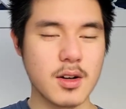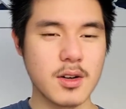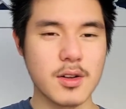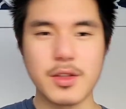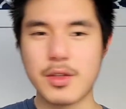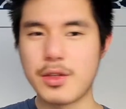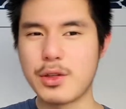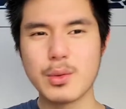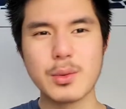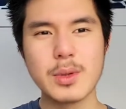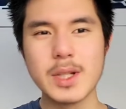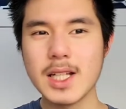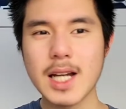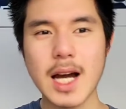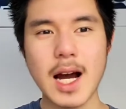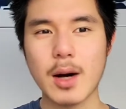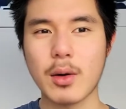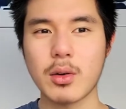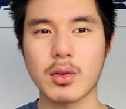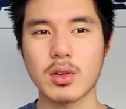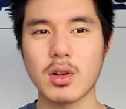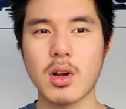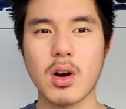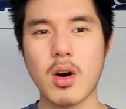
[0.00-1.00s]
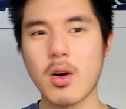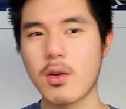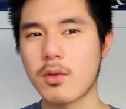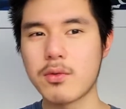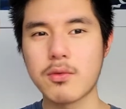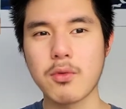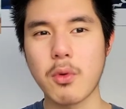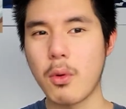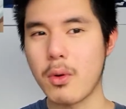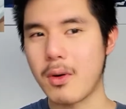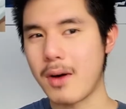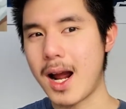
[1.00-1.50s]
3-hour-long,
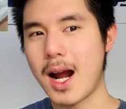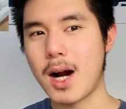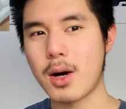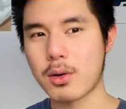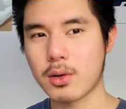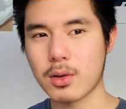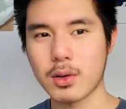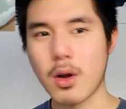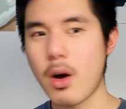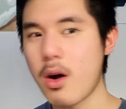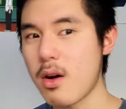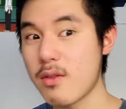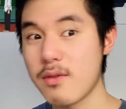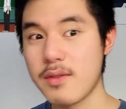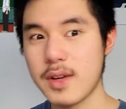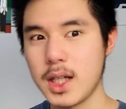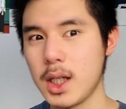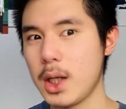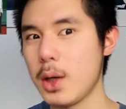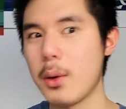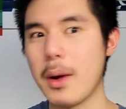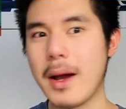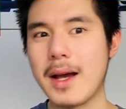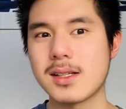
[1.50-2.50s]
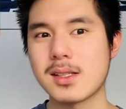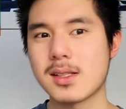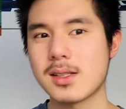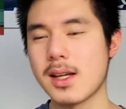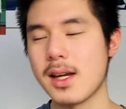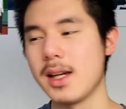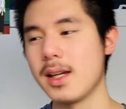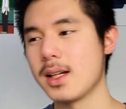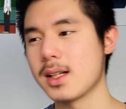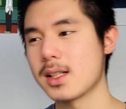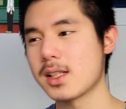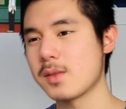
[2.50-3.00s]
4-hour-long video
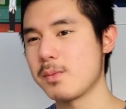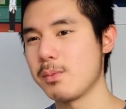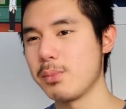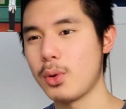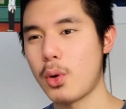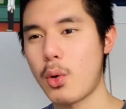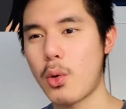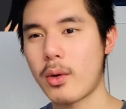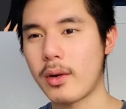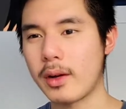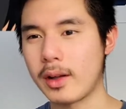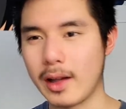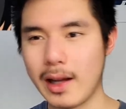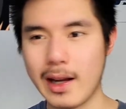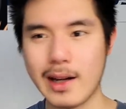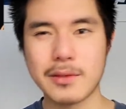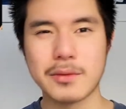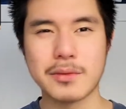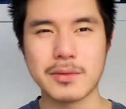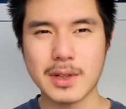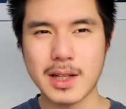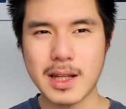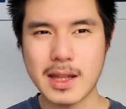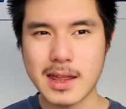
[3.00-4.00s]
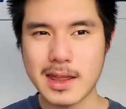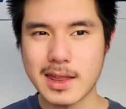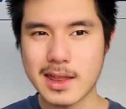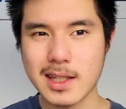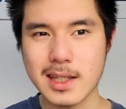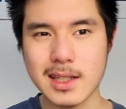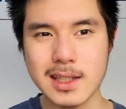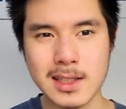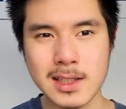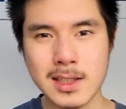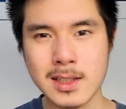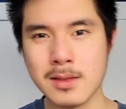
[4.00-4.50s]
essay exploring every
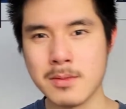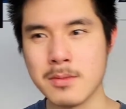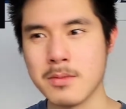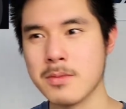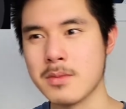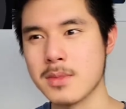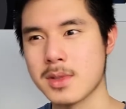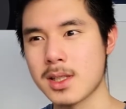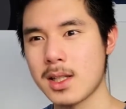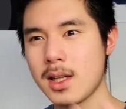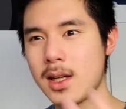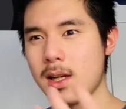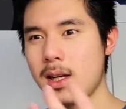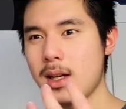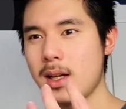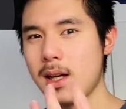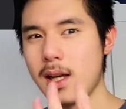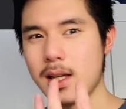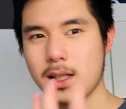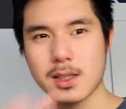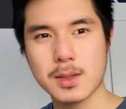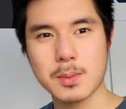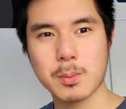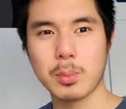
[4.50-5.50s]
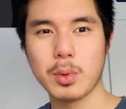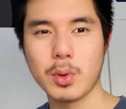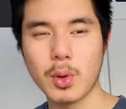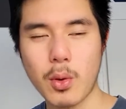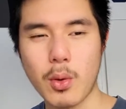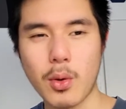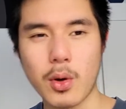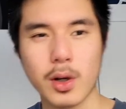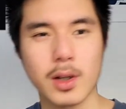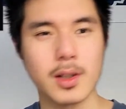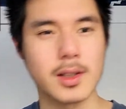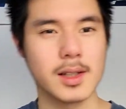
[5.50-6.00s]
themes
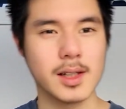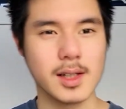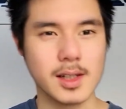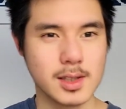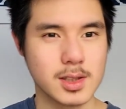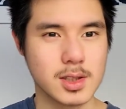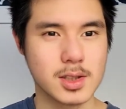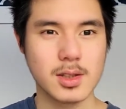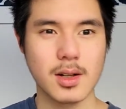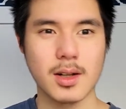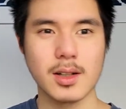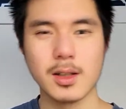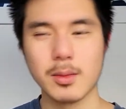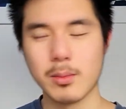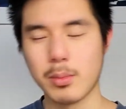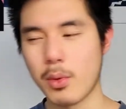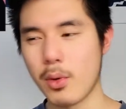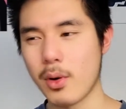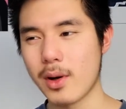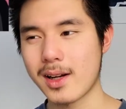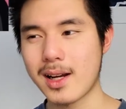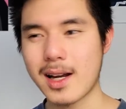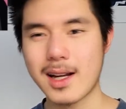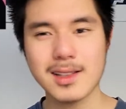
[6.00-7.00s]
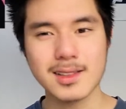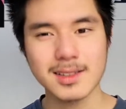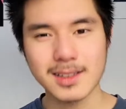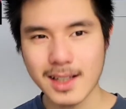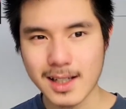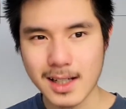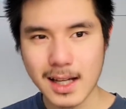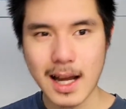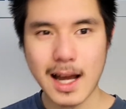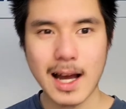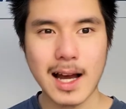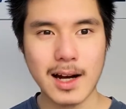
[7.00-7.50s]
explored in Sonny Boy. Kind of
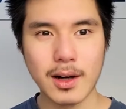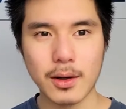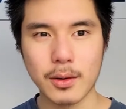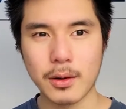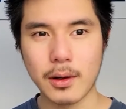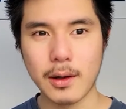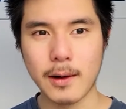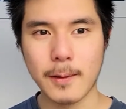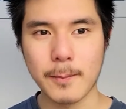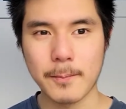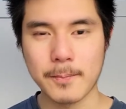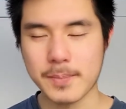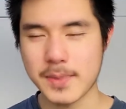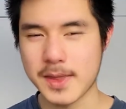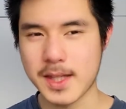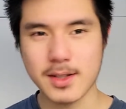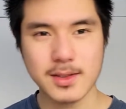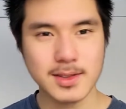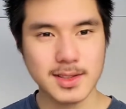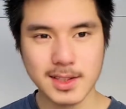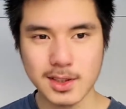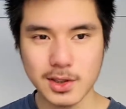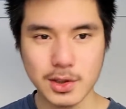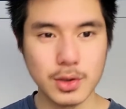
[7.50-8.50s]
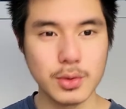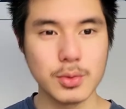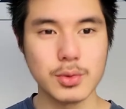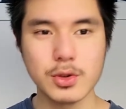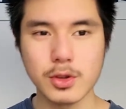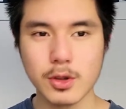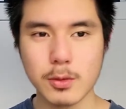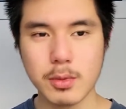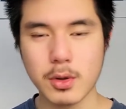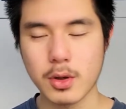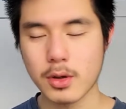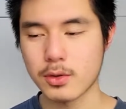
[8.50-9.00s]
like how there's this
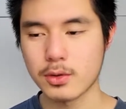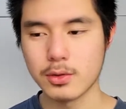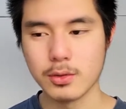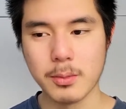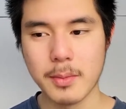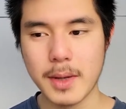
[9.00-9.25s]
YouTuber who